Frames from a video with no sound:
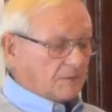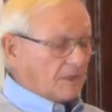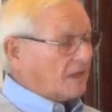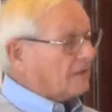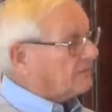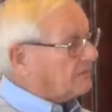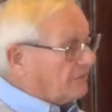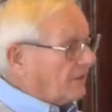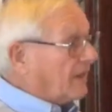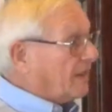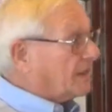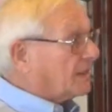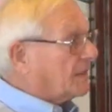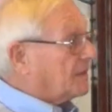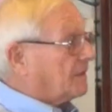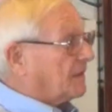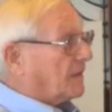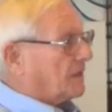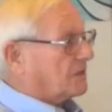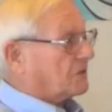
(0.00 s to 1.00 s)
And
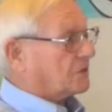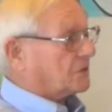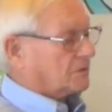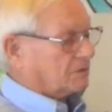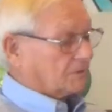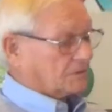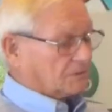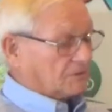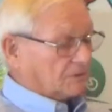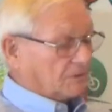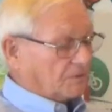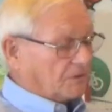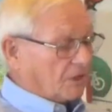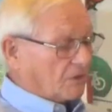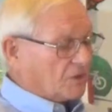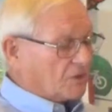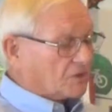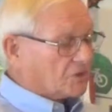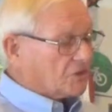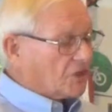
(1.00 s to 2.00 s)
finally this,
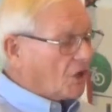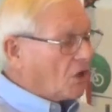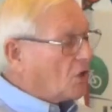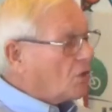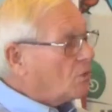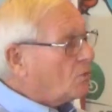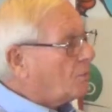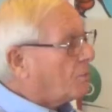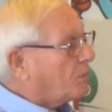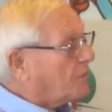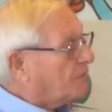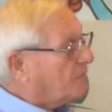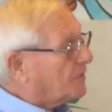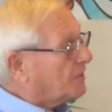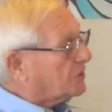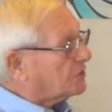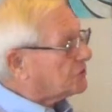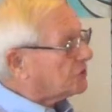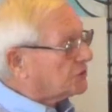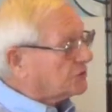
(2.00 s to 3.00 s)
there is no
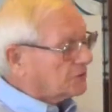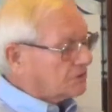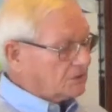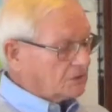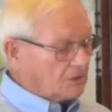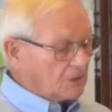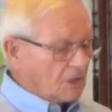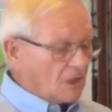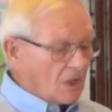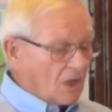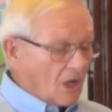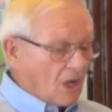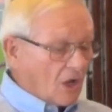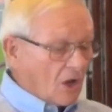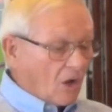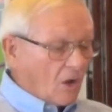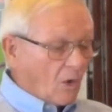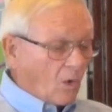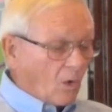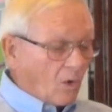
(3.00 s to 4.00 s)
provision
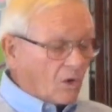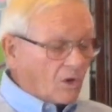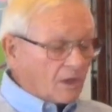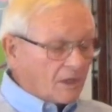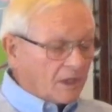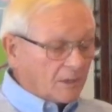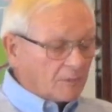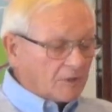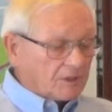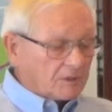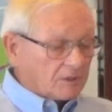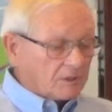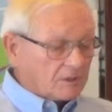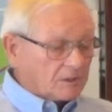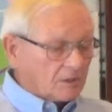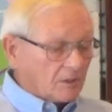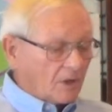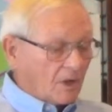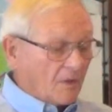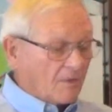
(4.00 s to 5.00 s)
or limit
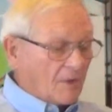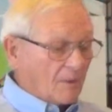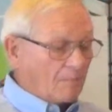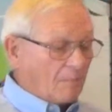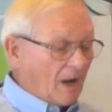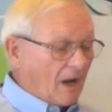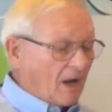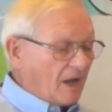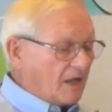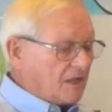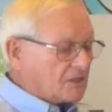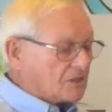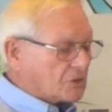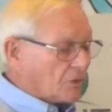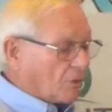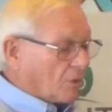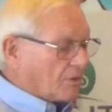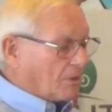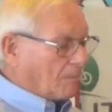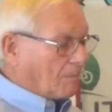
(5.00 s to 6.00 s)
on the
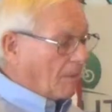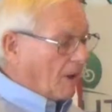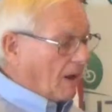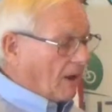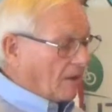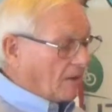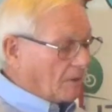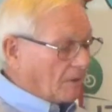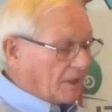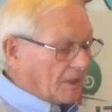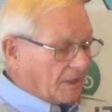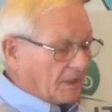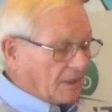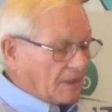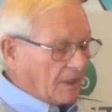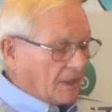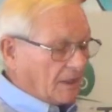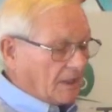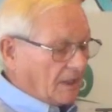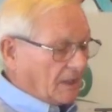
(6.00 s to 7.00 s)
bonds or the
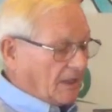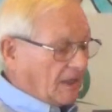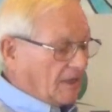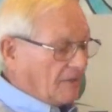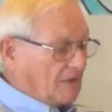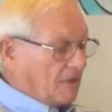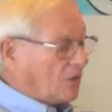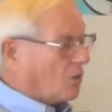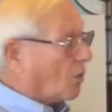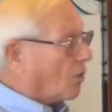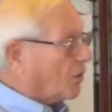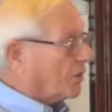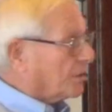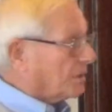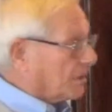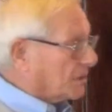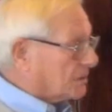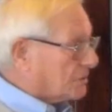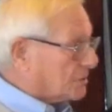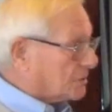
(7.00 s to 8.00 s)
borrowing in the
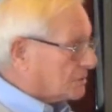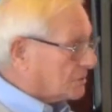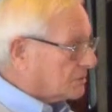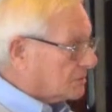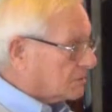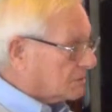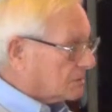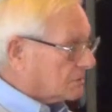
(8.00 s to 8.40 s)
ordinance.